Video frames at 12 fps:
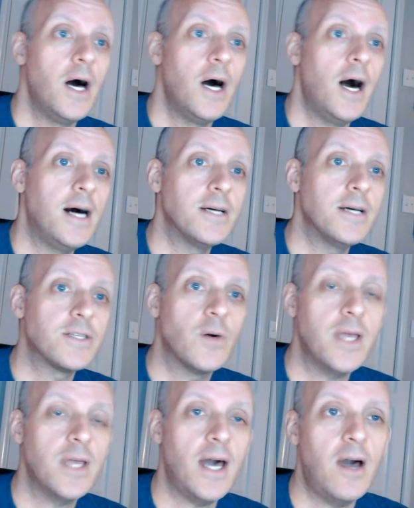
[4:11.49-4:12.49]
Uh, so
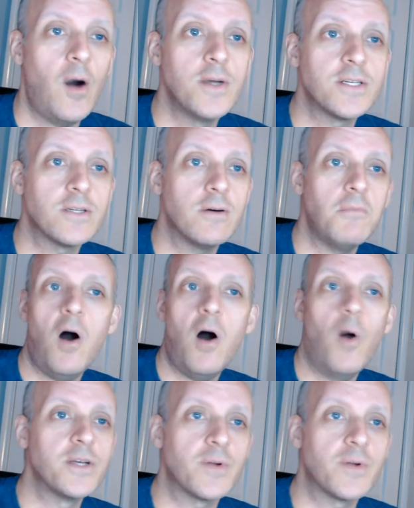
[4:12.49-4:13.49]
yeah, I always
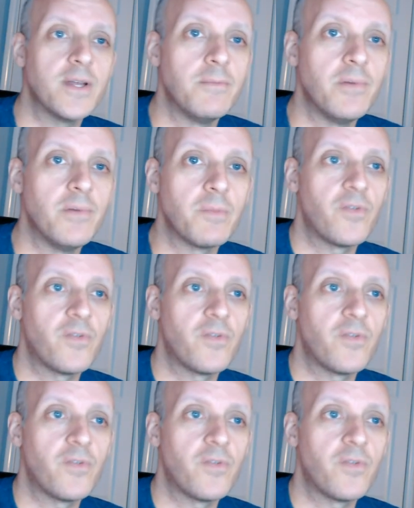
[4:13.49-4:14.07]
always read the book before